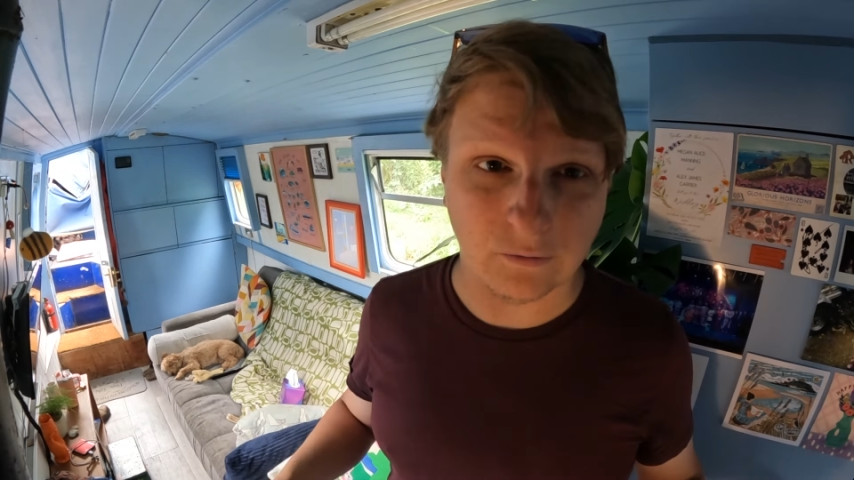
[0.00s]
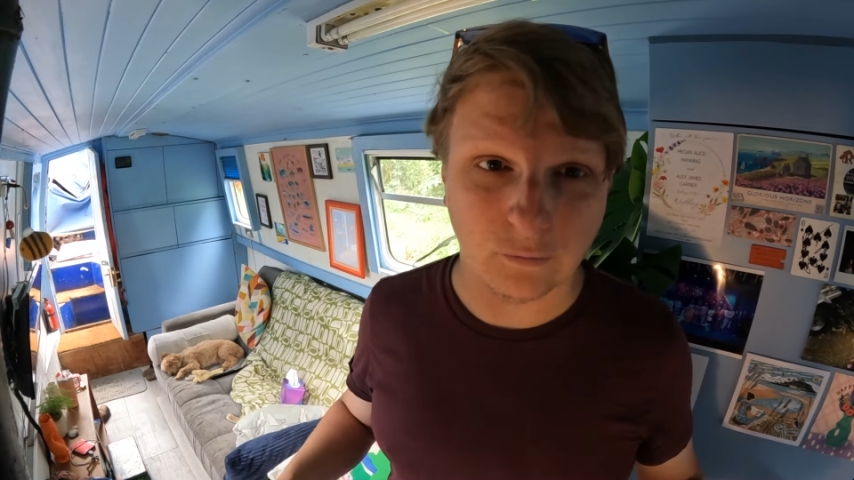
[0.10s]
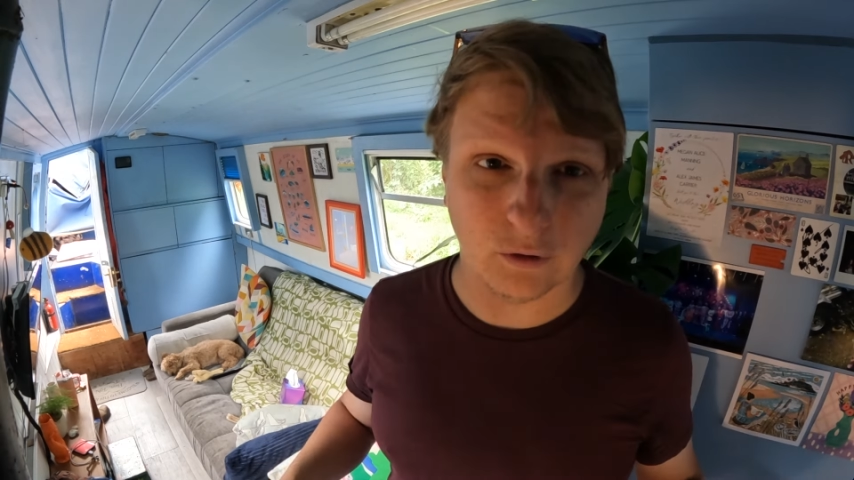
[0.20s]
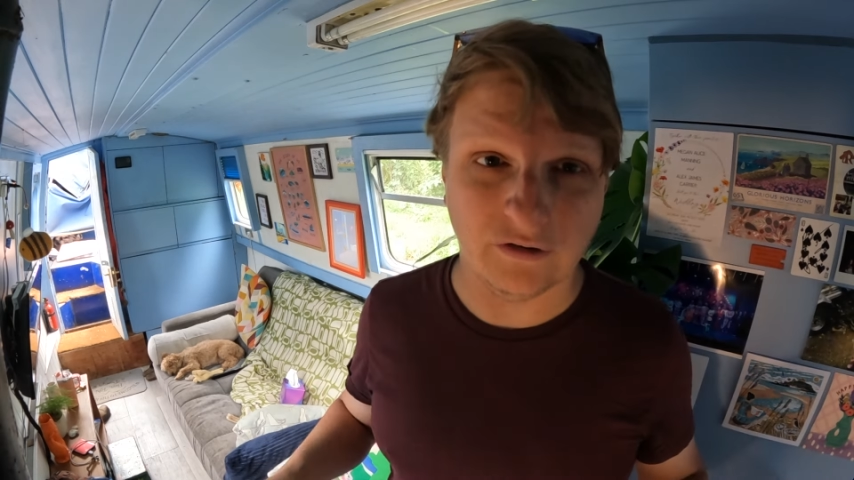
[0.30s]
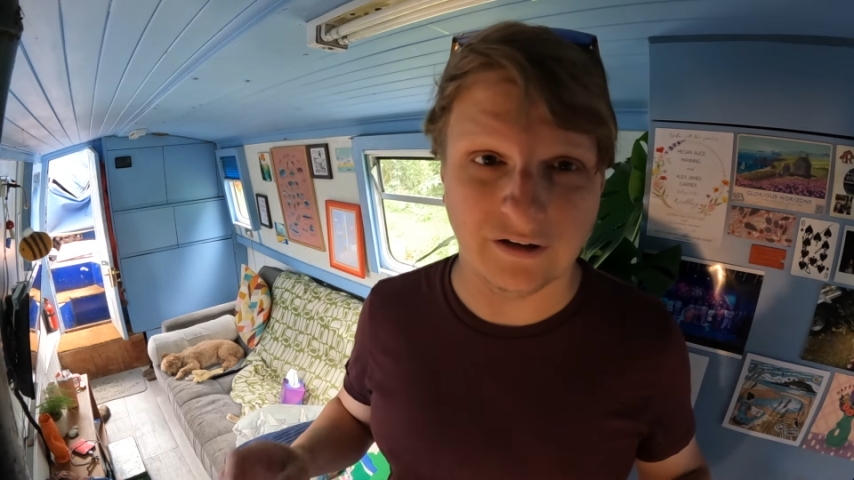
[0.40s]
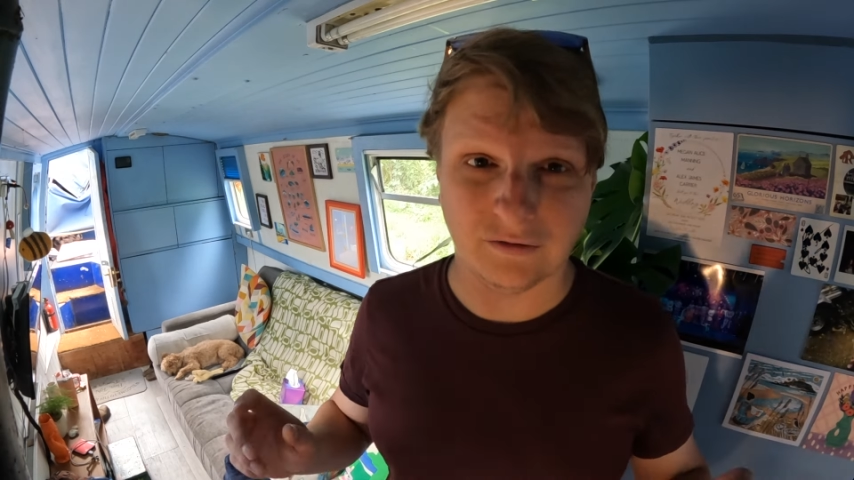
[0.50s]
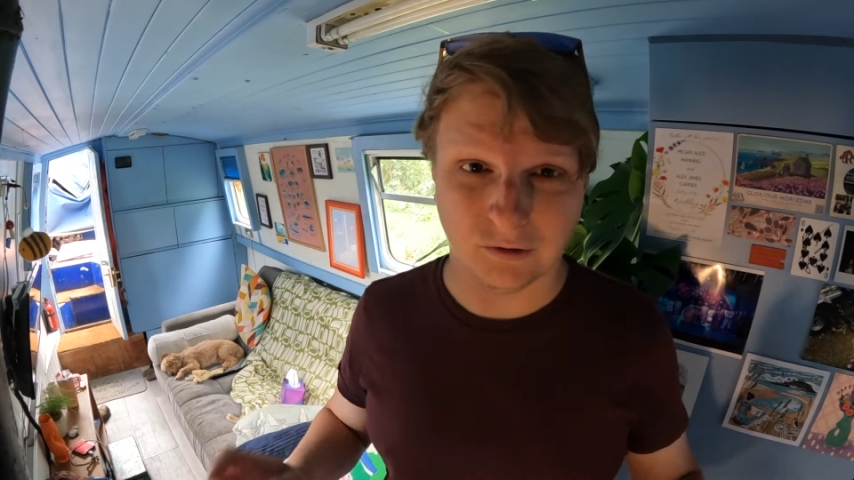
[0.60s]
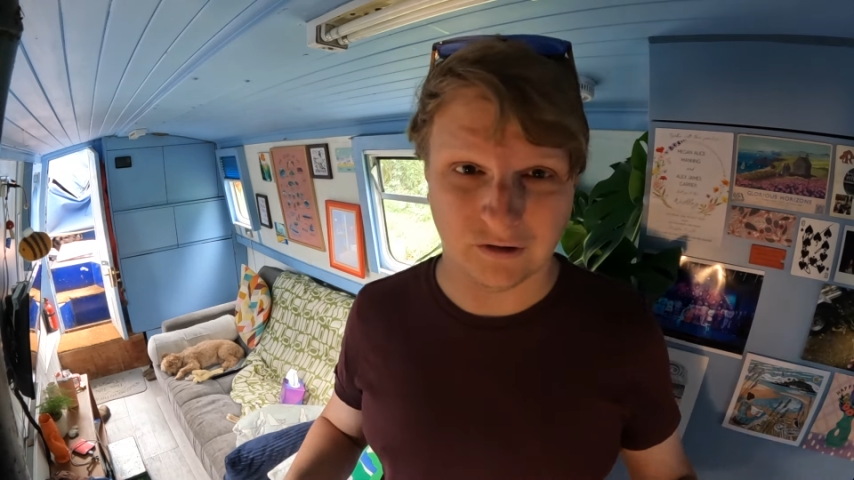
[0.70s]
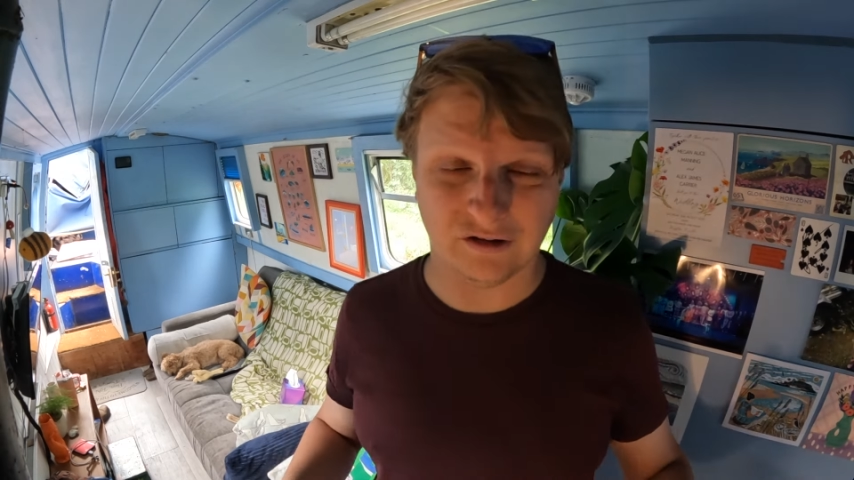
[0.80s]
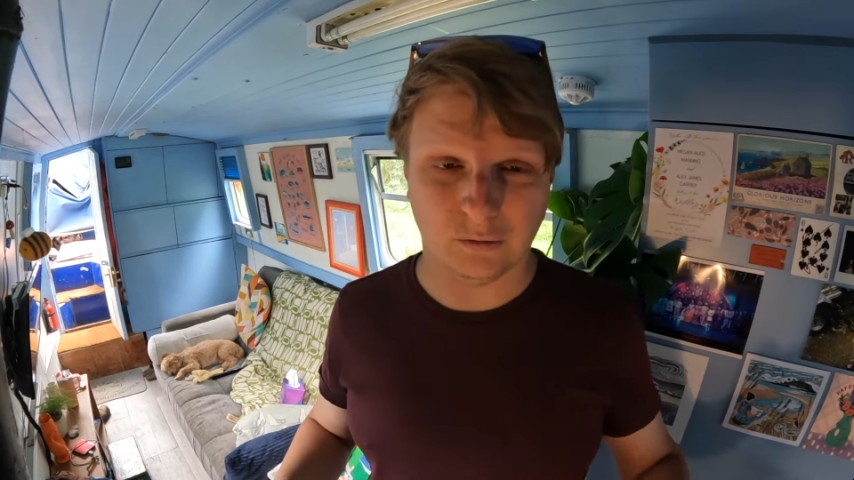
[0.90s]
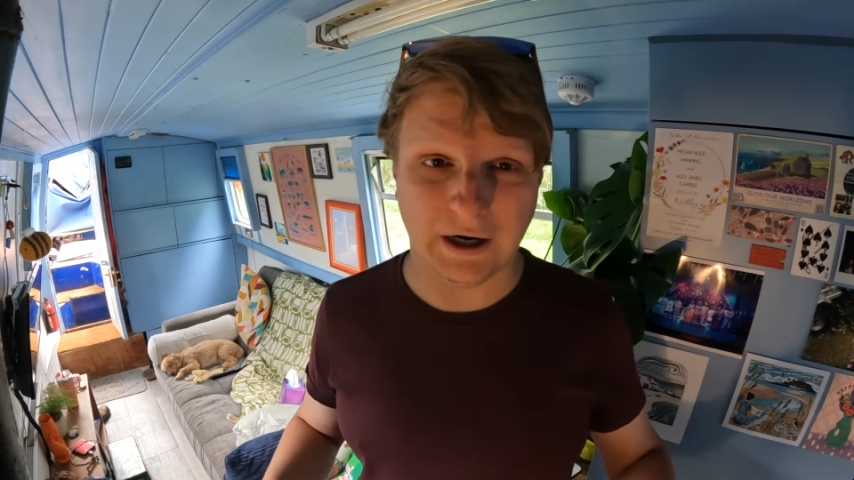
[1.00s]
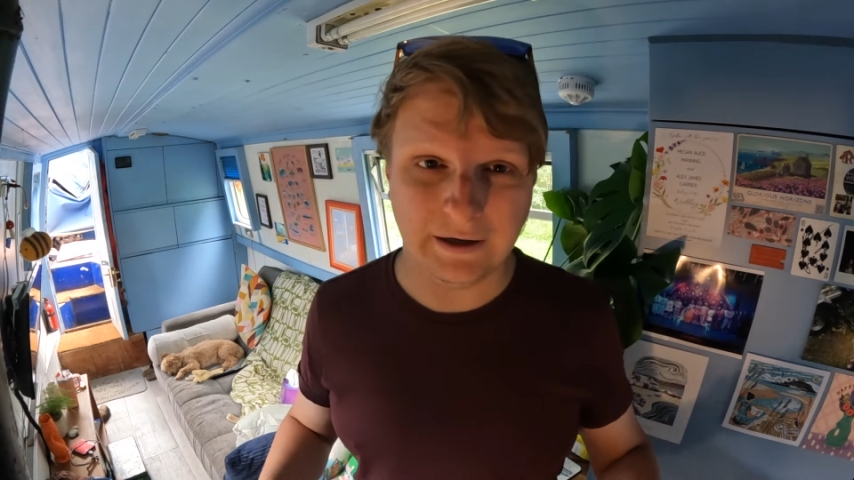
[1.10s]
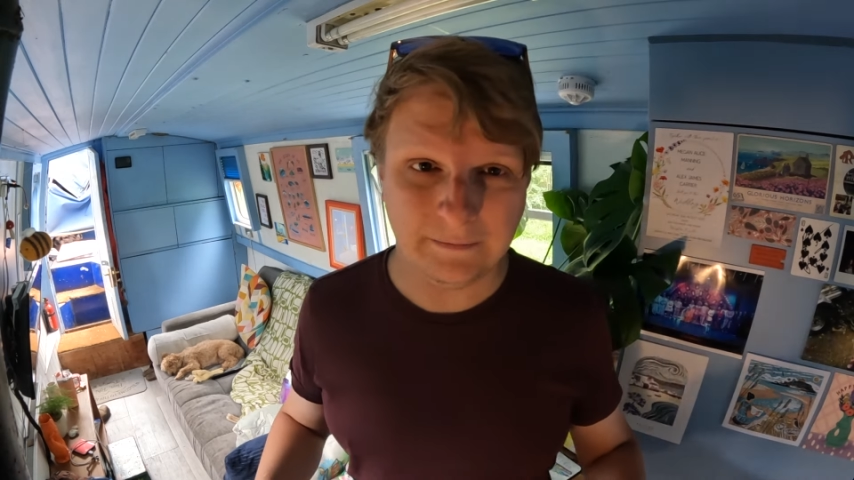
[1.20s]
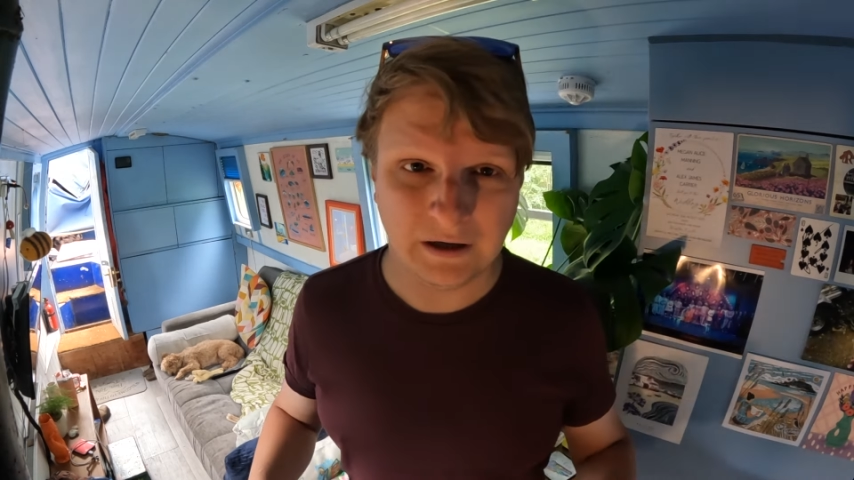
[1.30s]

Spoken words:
of wood has rotted away.